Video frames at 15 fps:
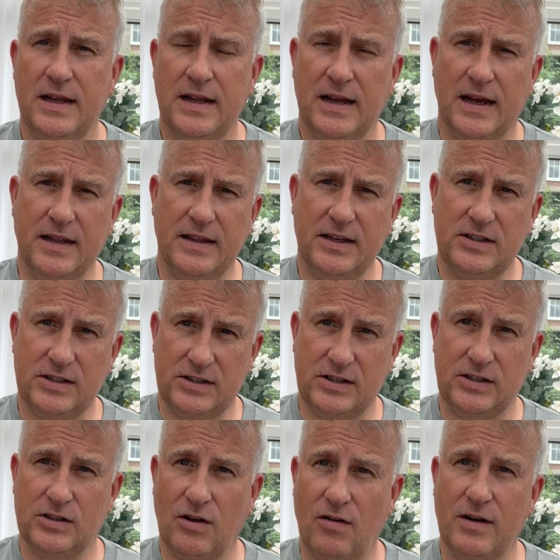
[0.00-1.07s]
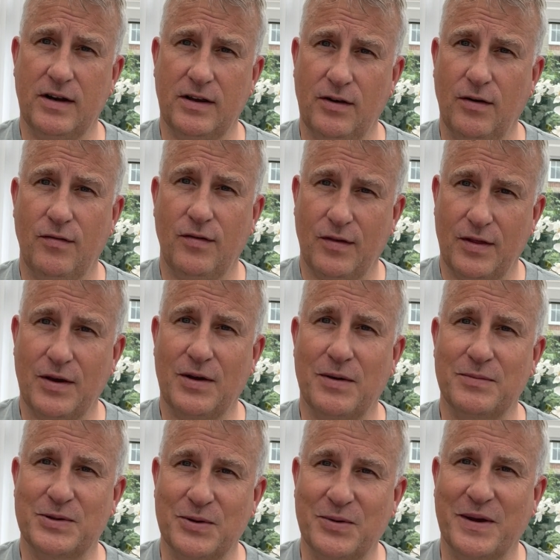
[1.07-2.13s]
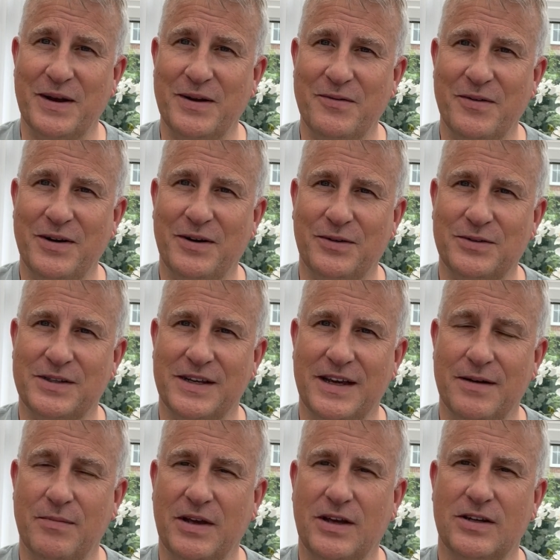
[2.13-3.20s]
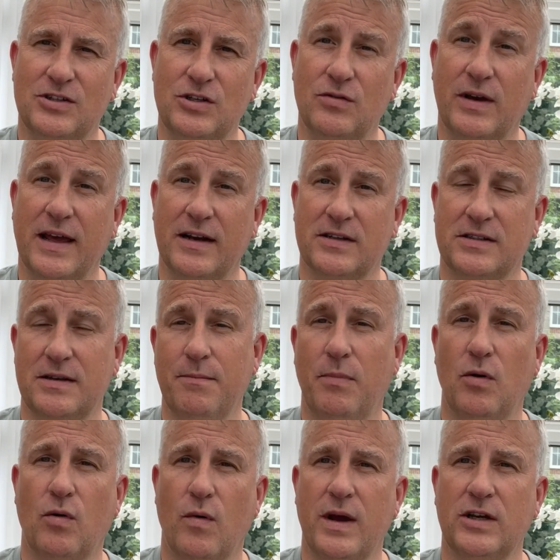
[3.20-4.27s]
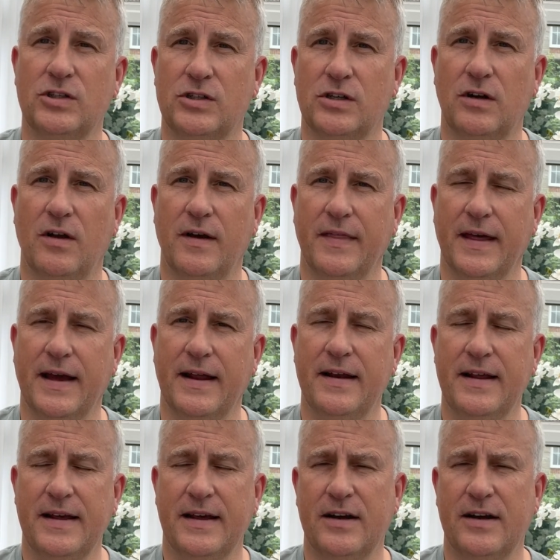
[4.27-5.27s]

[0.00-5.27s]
And this is designed at you if you think I'm talking in riddles here, because you'll get a simple question like that,